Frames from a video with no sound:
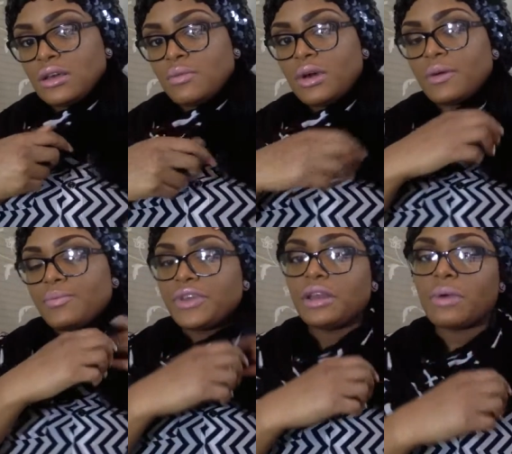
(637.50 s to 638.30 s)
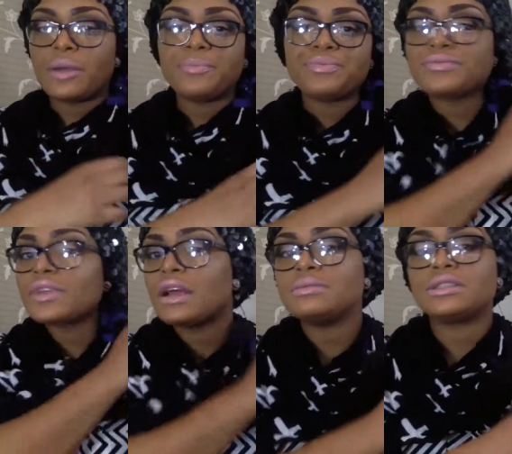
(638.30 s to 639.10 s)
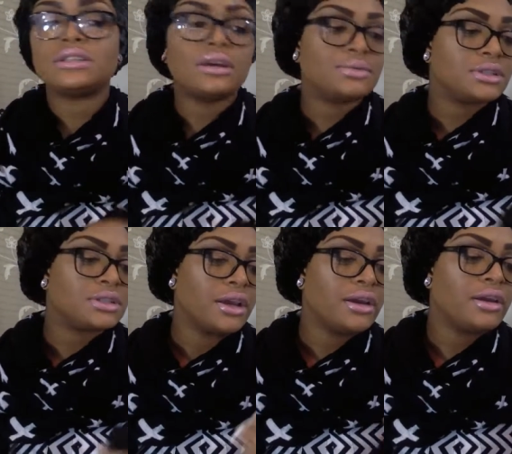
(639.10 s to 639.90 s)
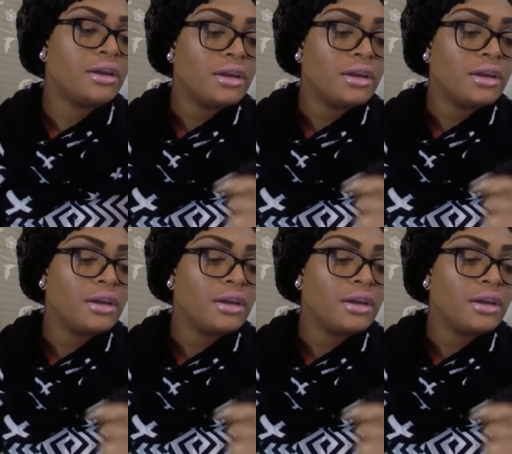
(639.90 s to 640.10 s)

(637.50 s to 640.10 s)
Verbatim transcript: Well, anyway, I'm just in love with this hair.